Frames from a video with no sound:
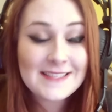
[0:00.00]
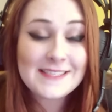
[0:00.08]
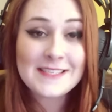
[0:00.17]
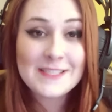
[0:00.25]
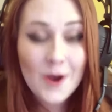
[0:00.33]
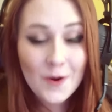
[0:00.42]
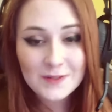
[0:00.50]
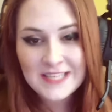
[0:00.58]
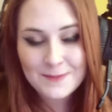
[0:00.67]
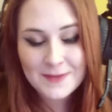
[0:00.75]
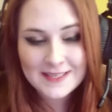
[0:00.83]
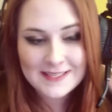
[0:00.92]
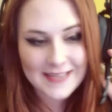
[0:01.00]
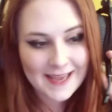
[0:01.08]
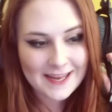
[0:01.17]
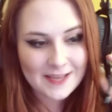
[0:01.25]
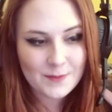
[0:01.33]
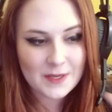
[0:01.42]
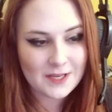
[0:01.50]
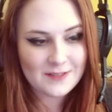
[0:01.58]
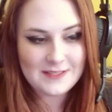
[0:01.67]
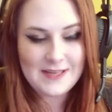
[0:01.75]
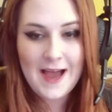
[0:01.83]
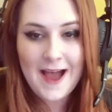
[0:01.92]
It's so damn exciting
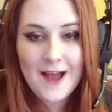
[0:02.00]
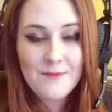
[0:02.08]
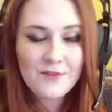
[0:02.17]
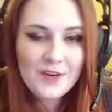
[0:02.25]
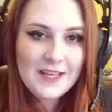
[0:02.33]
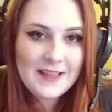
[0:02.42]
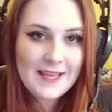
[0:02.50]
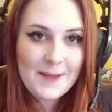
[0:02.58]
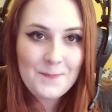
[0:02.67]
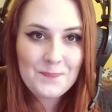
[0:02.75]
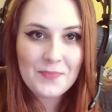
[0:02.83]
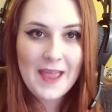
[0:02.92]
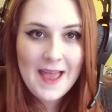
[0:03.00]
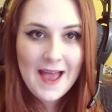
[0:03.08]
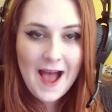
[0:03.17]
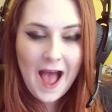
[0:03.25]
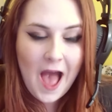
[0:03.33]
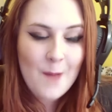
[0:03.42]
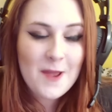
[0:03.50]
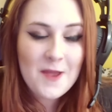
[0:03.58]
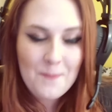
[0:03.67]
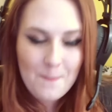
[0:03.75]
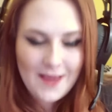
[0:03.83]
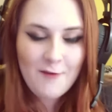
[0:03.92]
because I'm really, I'm
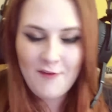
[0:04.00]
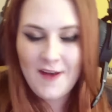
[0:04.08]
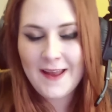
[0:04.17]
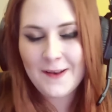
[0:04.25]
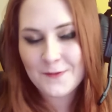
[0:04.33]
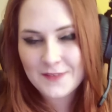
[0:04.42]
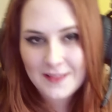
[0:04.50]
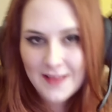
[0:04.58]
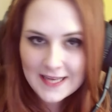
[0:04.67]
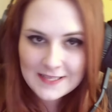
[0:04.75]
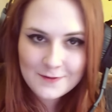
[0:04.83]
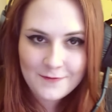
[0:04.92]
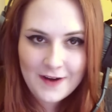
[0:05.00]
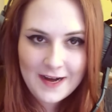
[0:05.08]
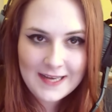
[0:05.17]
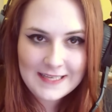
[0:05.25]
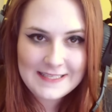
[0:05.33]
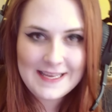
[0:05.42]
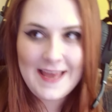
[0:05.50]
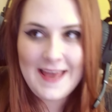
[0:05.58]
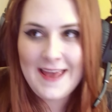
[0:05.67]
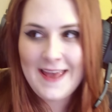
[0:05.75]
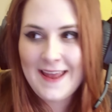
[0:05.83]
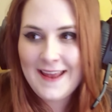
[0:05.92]
a big fan of The Last of Us,
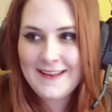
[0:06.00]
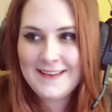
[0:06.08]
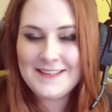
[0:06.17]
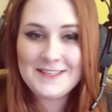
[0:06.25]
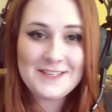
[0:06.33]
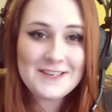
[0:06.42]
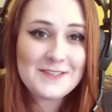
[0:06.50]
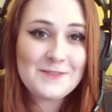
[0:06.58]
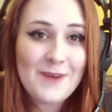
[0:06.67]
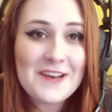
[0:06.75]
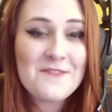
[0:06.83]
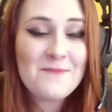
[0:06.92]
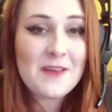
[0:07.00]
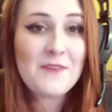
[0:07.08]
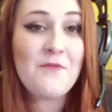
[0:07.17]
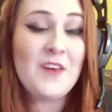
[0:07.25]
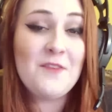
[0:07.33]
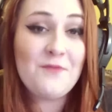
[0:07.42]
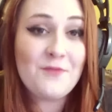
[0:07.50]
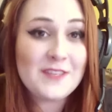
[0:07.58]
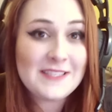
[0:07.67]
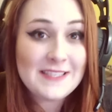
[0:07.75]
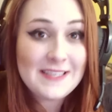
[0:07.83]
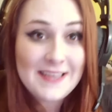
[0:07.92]
and it's just one of my
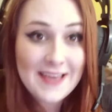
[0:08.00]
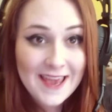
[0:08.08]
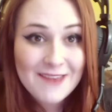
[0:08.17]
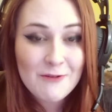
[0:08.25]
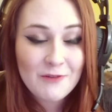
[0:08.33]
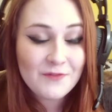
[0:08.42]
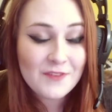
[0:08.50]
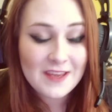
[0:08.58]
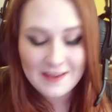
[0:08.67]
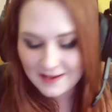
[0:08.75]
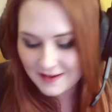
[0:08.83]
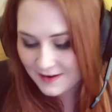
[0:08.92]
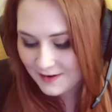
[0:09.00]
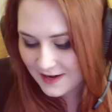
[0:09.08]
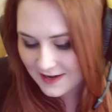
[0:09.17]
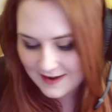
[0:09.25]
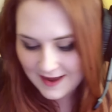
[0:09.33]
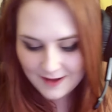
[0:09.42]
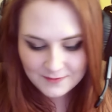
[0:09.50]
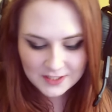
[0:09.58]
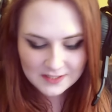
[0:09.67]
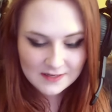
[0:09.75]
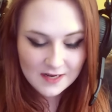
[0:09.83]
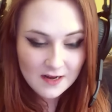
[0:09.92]
favorite game of the year, and
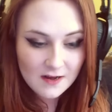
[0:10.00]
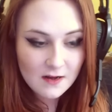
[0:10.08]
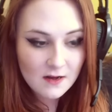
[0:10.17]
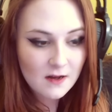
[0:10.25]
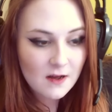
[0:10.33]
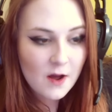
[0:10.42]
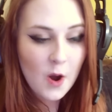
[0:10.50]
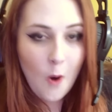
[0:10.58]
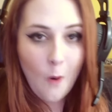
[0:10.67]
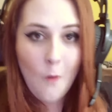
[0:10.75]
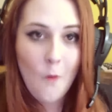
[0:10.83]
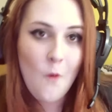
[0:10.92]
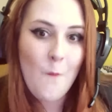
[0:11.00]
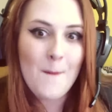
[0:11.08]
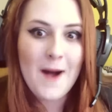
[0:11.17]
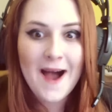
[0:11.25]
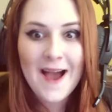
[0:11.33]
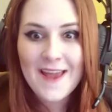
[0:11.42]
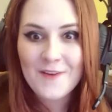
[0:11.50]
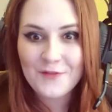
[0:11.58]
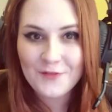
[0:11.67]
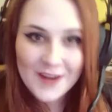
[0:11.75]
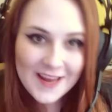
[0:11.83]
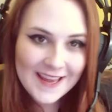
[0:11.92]
I'm just, oh
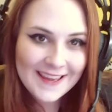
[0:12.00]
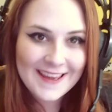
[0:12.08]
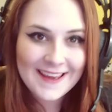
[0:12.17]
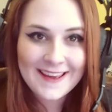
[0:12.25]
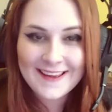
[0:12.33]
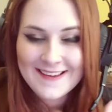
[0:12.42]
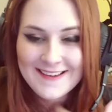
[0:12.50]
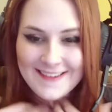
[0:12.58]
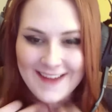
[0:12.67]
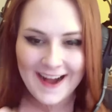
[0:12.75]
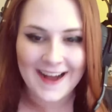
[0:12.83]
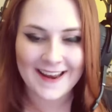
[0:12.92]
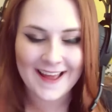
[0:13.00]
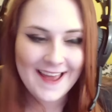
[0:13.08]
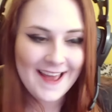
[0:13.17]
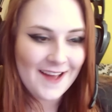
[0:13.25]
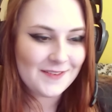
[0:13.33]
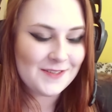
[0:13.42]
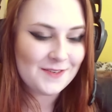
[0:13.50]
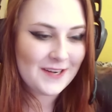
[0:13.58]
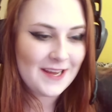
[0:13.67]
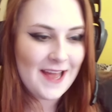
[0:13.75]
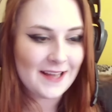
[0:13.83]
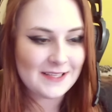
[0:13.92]
my freaking god! I have to
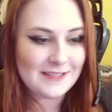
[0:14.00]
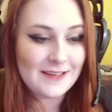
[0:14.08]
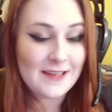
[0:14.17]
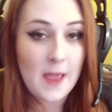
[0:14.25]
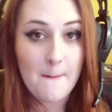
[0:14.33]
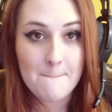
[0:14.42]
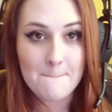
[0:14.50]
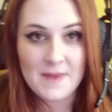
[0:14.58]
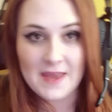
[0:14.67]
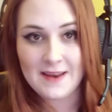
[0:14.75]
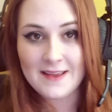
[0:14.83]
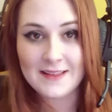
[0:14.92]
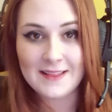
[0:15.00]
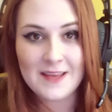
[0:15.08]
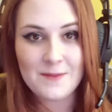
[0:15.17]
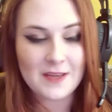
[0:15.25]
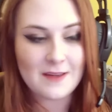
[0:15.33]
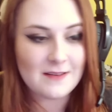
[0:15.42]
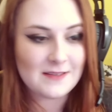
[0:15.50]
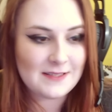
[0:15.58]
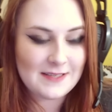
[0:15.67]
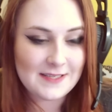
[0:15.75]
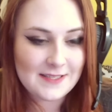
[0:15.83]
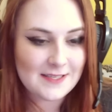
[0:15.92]
react to it immediately
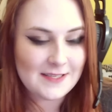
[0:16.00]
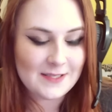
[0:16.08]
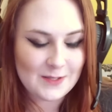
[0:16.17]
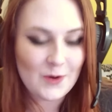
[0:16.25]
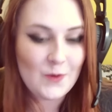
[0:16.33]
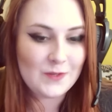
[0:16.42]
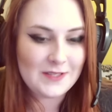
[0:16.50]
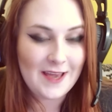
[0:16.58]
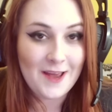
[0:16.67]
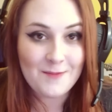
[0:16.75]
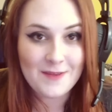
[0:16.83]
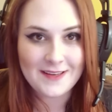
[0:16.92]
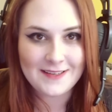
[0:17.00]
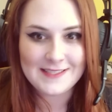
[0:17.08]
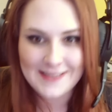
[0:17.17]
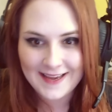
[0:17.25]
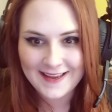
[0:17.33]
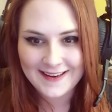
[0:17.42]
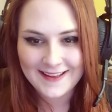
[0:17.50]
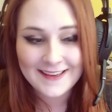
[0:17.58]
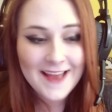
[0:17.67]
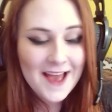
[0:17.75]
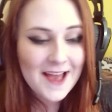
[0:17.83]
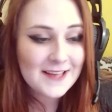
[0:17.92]
because this is so damn exciting.